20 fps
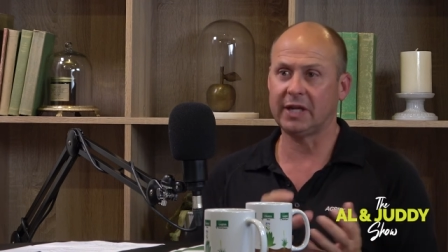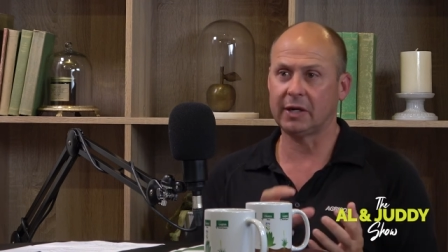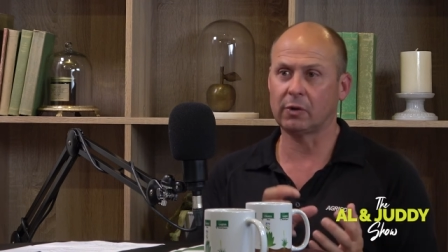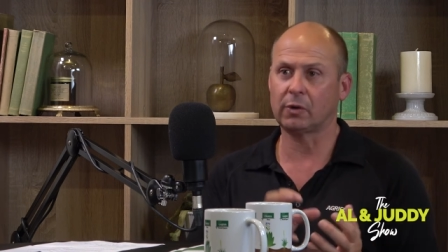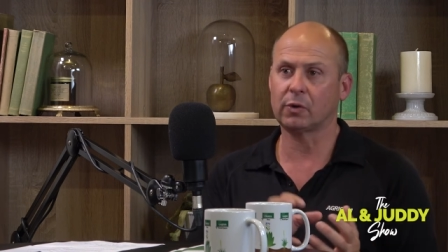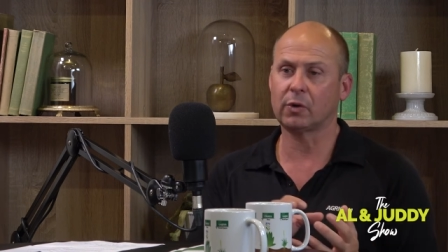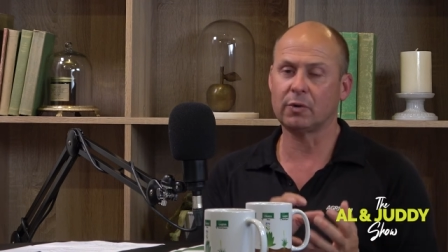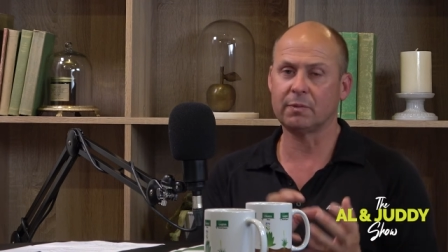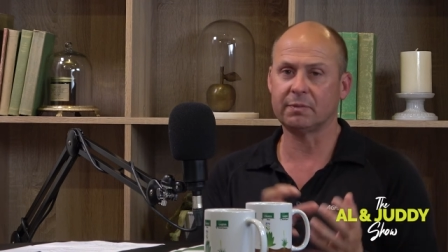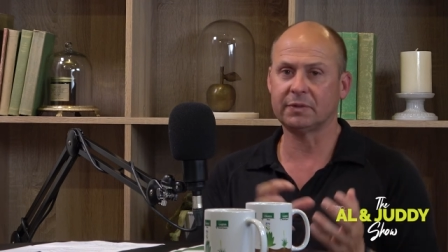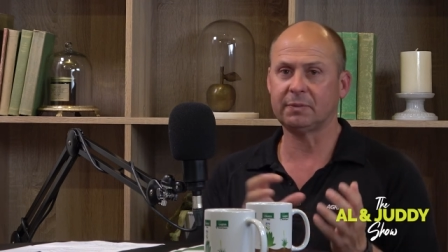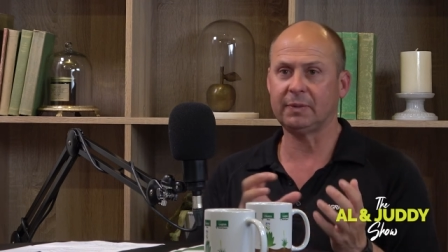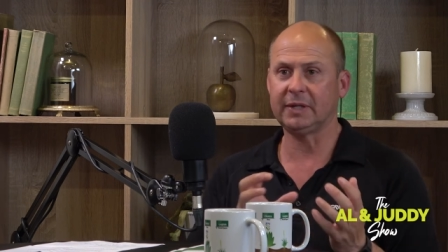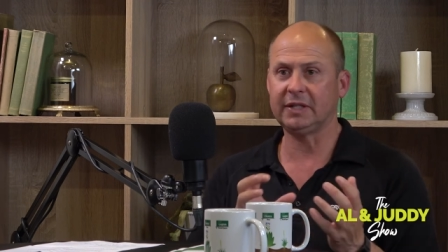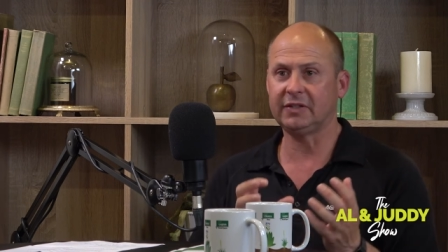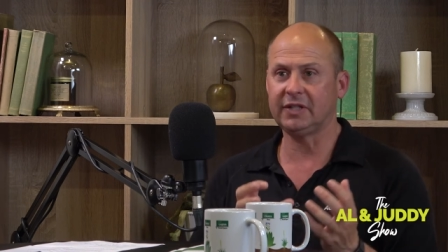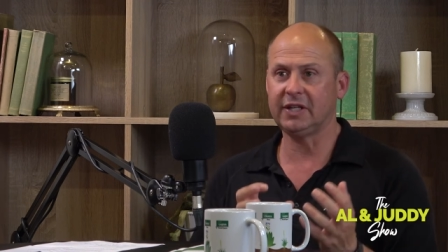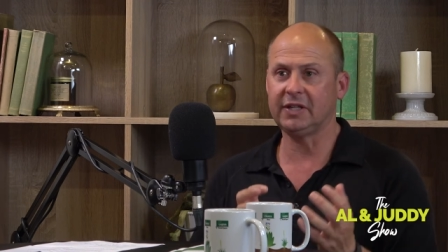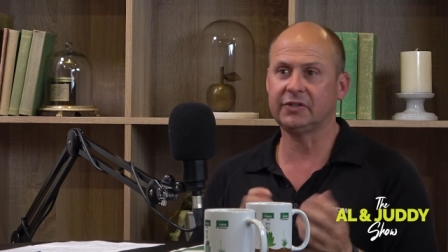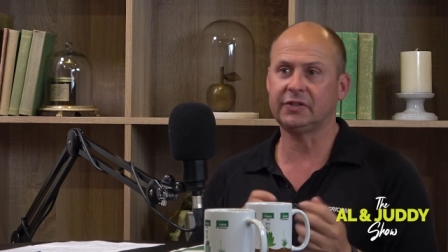Agricom's
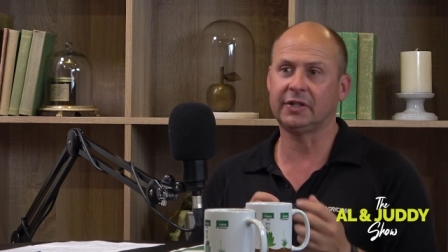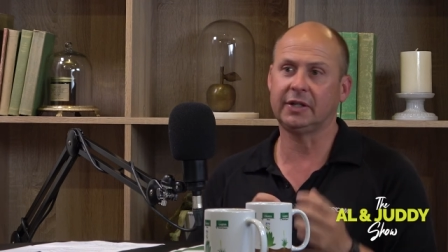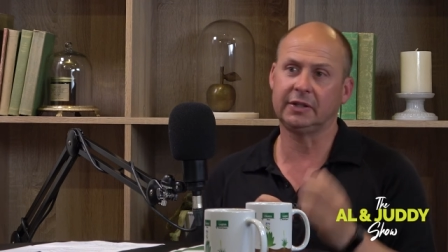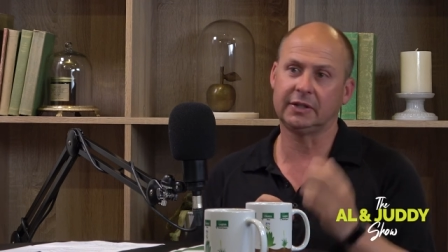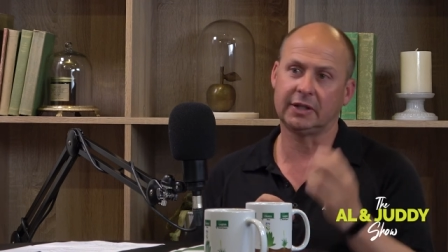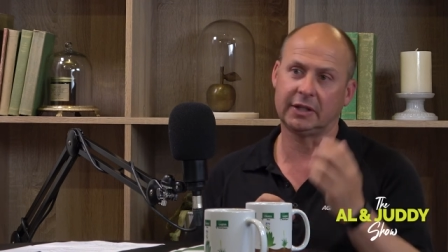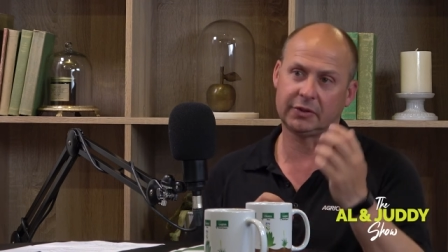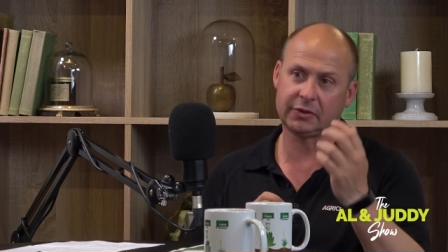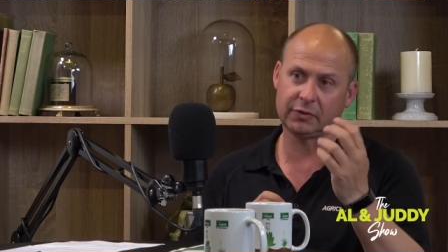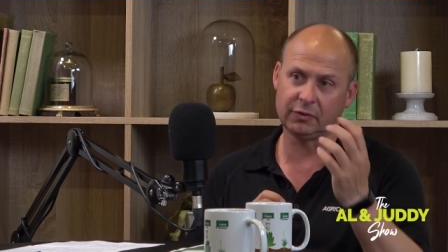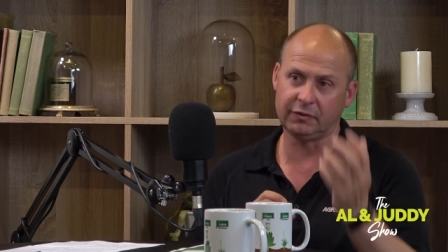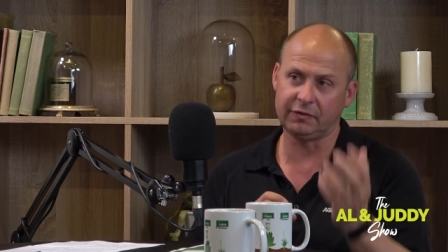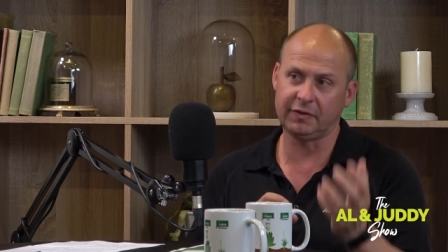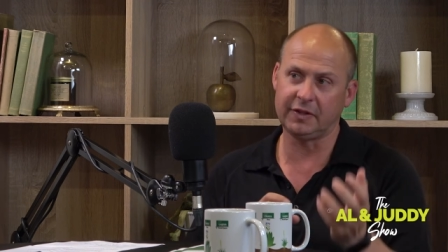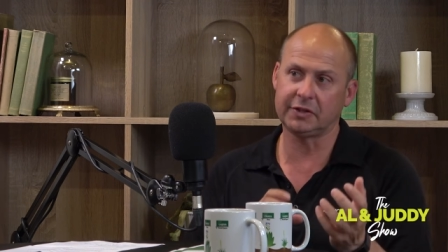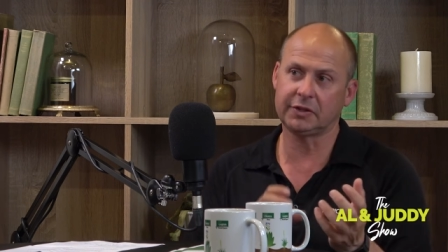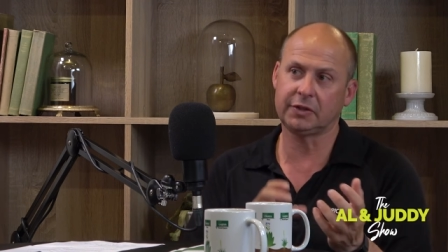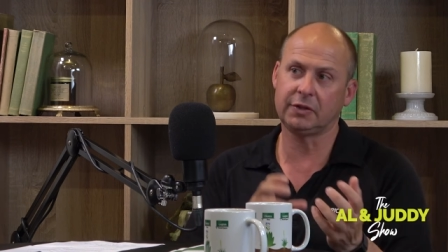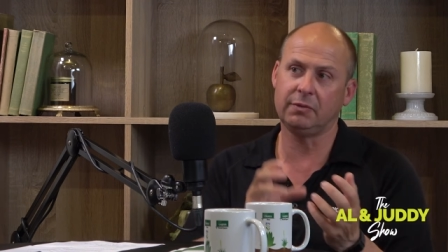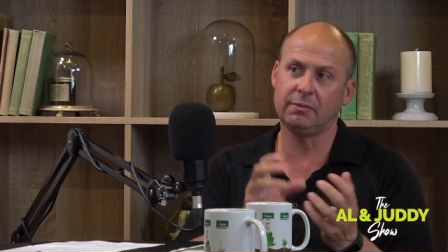been testing the tall
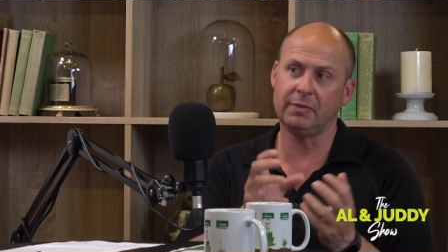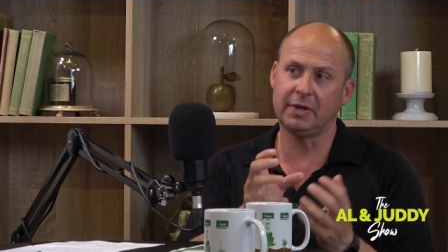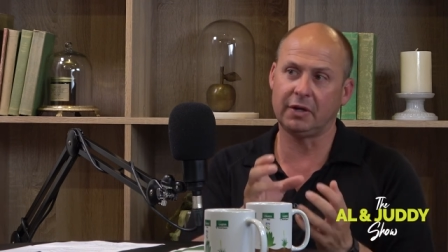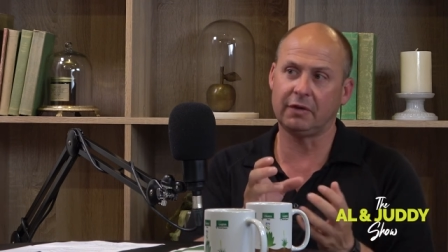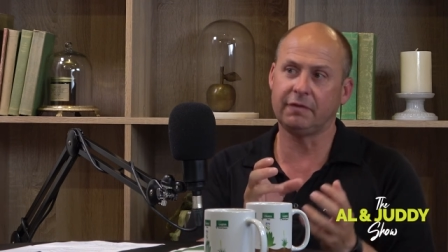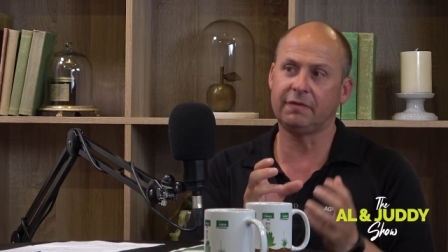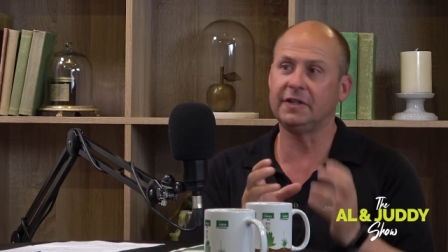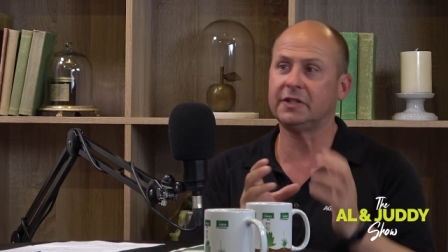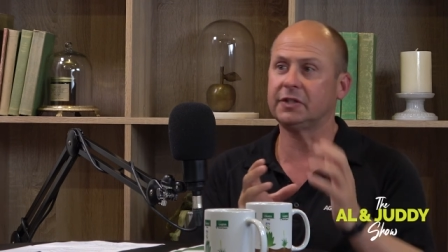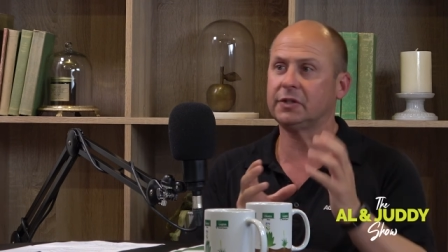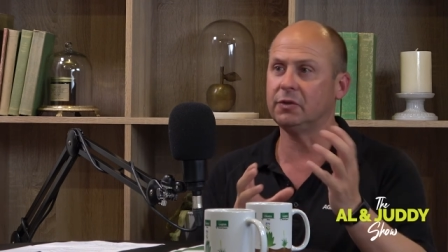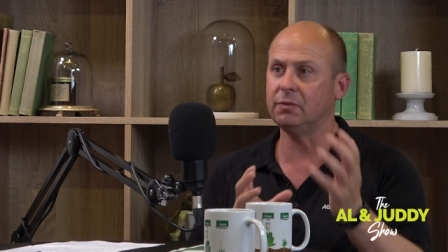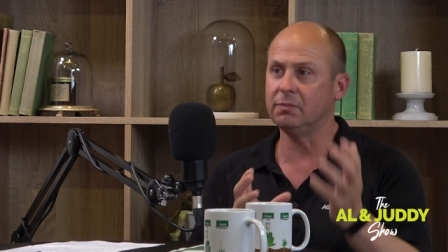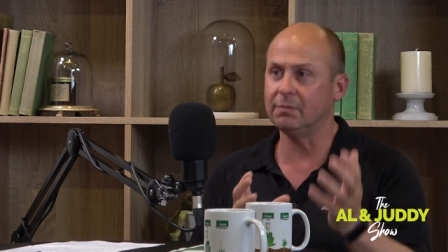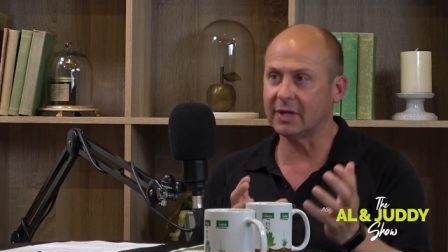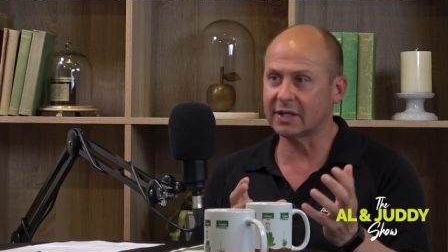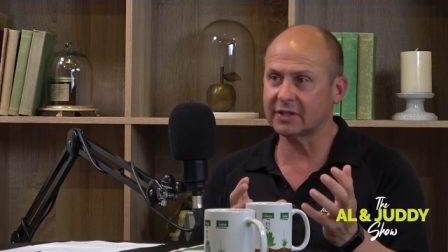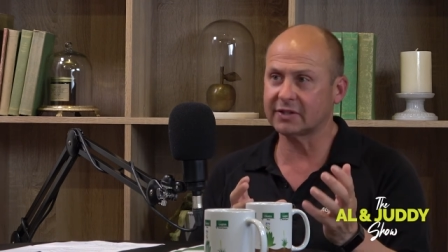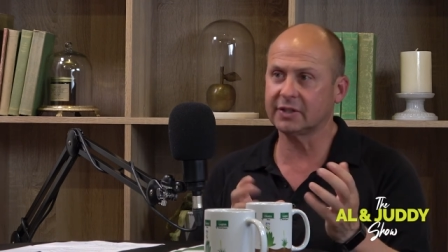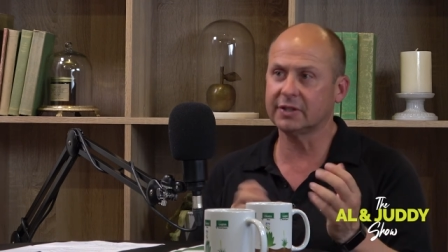fescue, meadow fescue
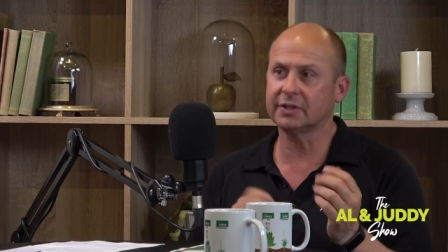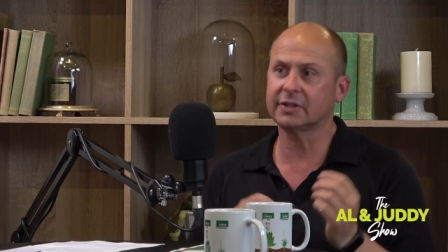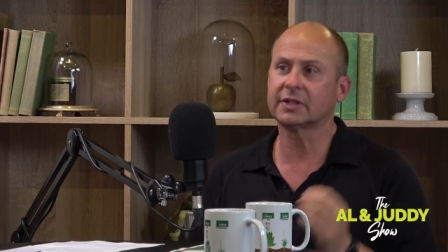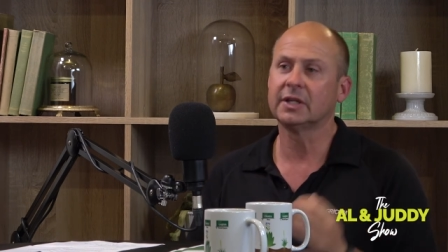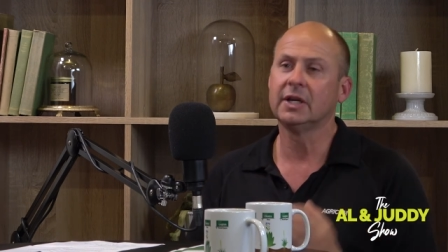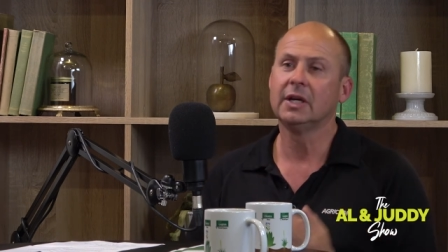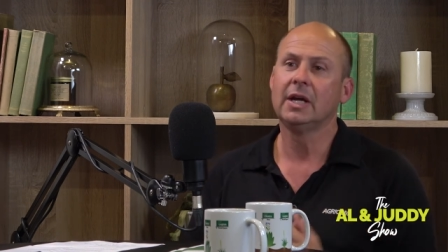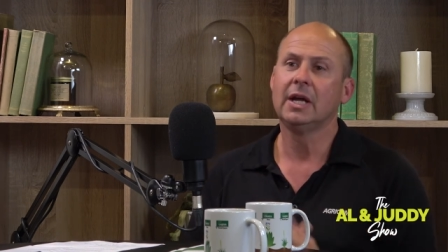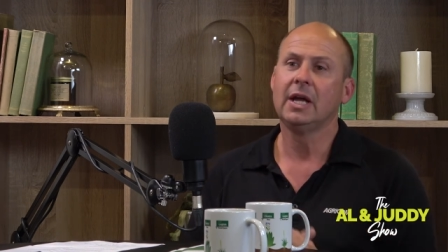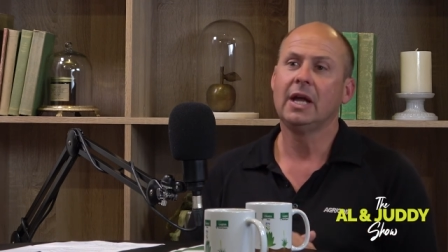mixes.